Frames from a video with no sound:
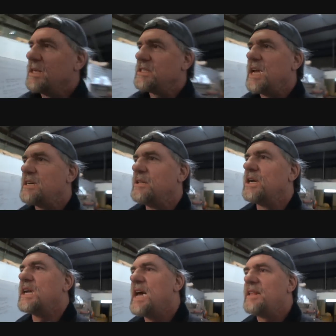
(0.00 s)
Let's take a
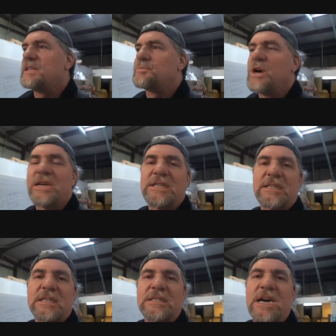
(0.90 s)
look at how this
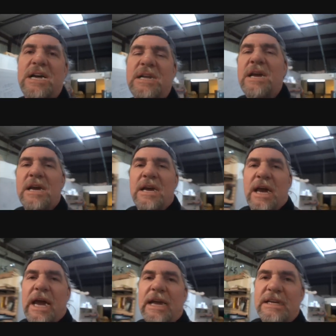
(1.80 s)
process is done,
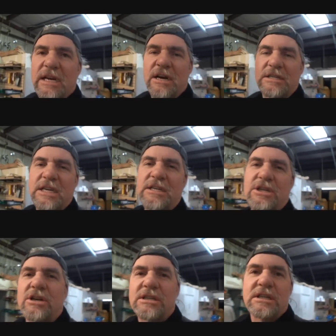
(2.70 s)
and get our
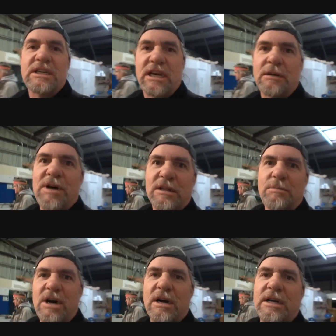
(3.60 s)
T-shirts, get them on the
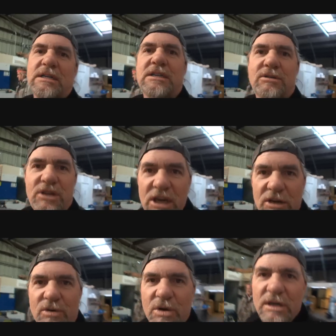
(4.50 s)
market, so
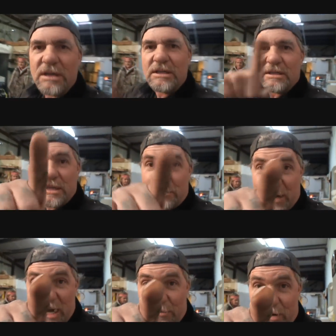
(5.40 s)
you two can
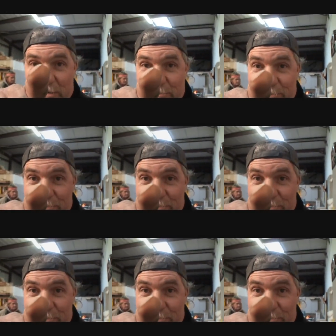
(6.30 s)
buy one.